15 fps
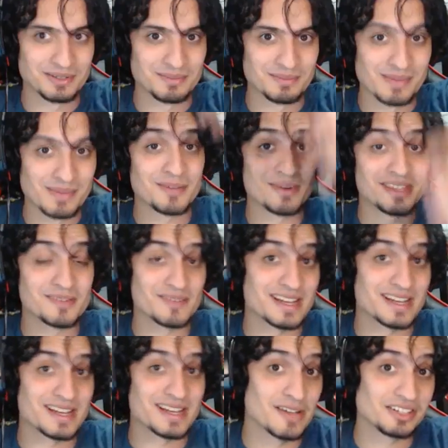it could be the
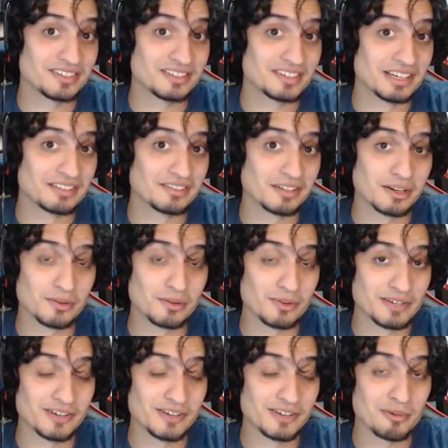Vitality sensor. We've been
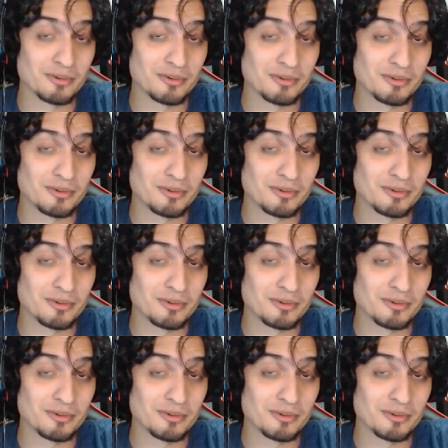hearing about that for